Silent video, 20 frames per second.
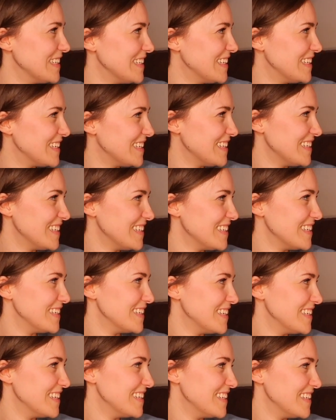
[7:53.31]

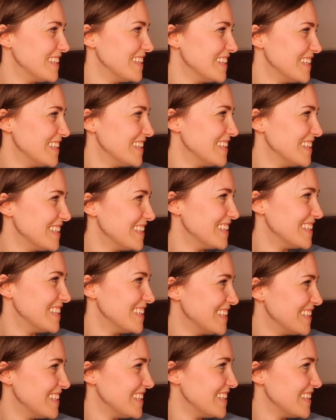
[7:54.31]

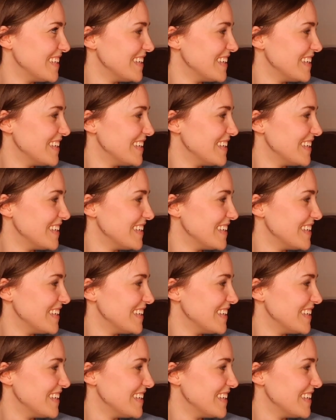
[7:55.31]
(not speaking)